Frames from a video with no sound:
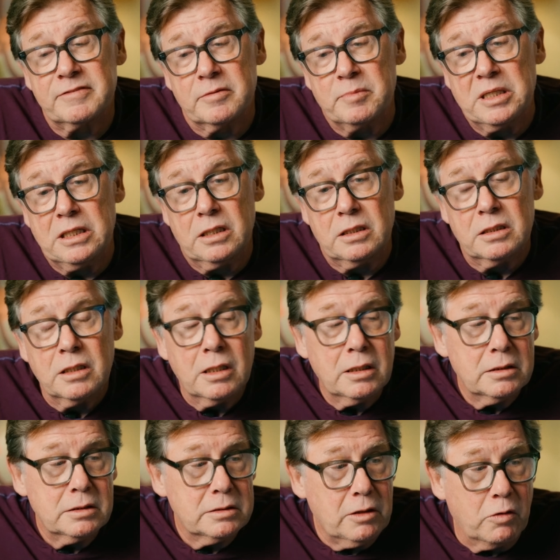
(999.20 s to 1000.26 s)
me,
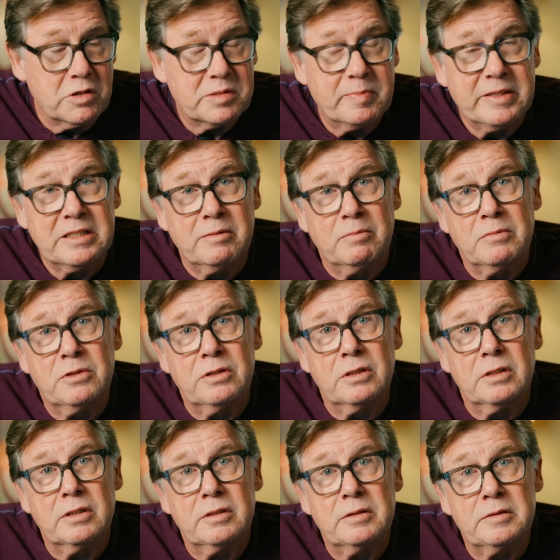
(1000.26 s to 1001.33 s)
always been
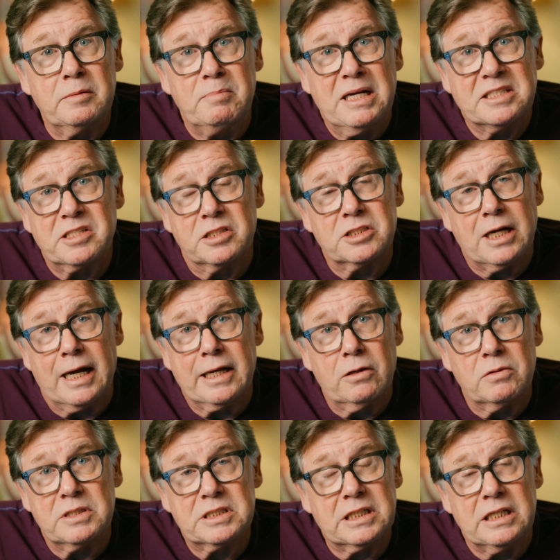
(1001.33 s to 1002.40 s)
the message I
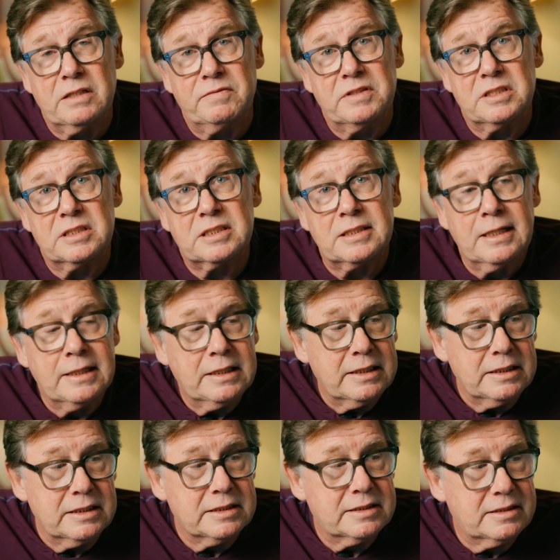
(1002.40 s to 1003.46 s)
always give is
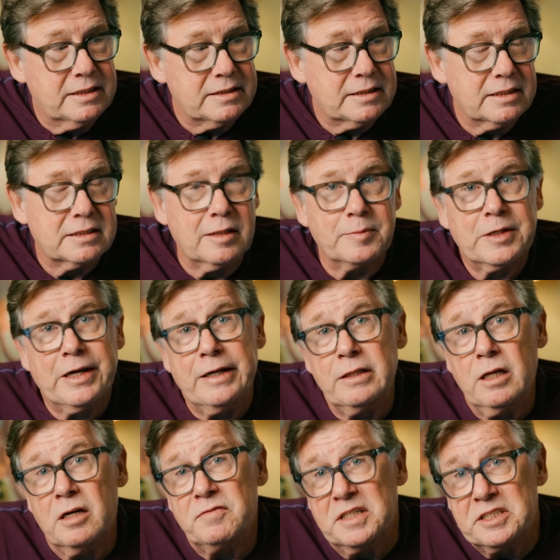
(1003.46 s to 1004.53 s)
this is something I
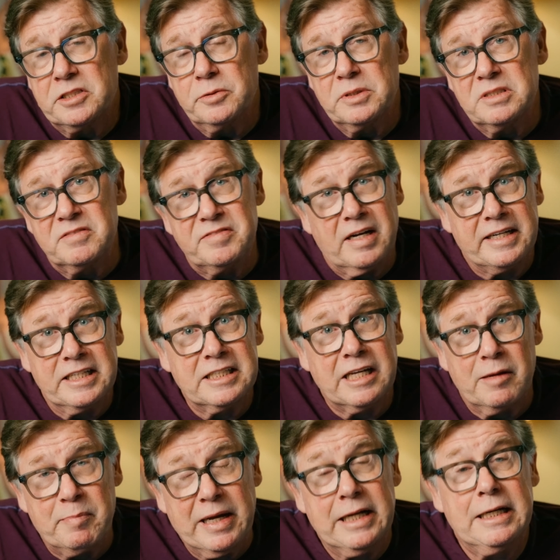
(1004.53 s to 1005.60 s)
love. I'd do it if I didn't
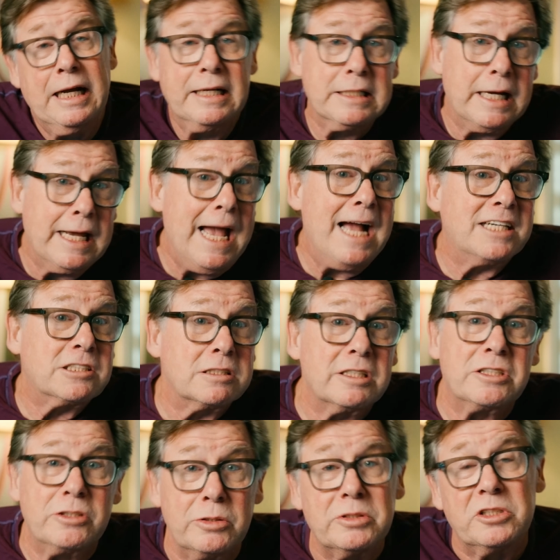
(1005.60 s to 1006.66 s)
get paid. And I actually
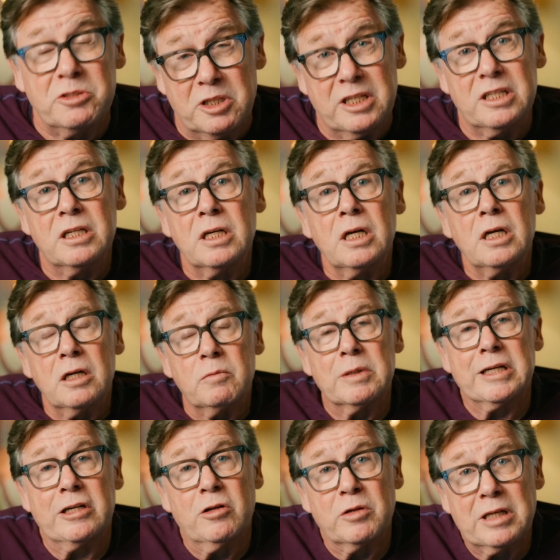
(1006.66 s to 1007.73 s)
do it when
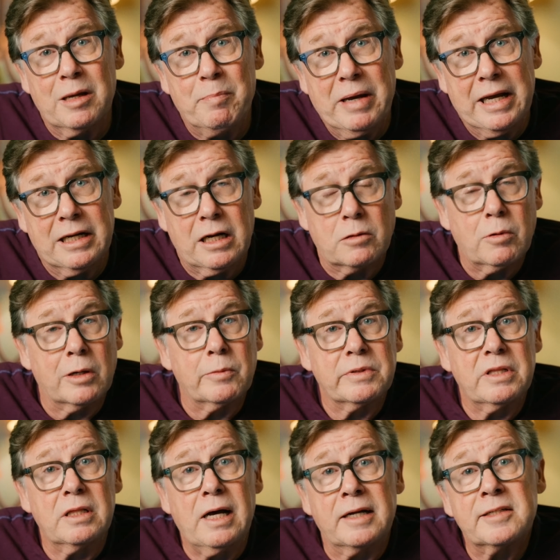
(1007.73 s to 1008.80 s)
I don't get paid. I work with
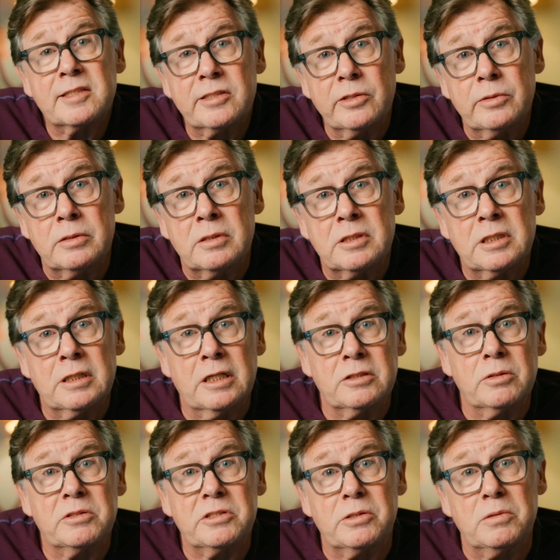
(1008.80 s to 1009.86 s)
a lot of students and I
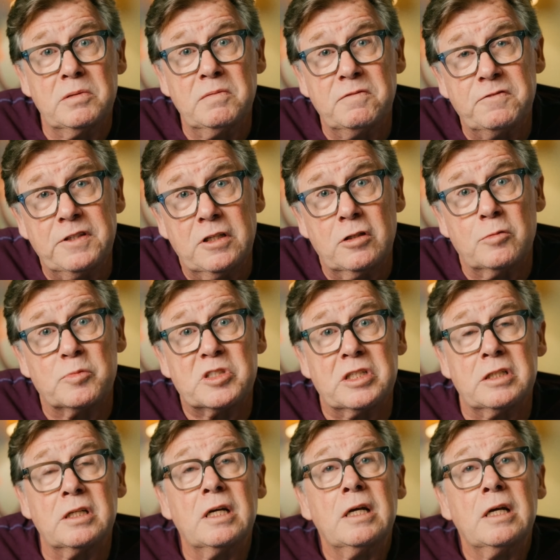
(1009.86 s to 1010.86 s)
do student films and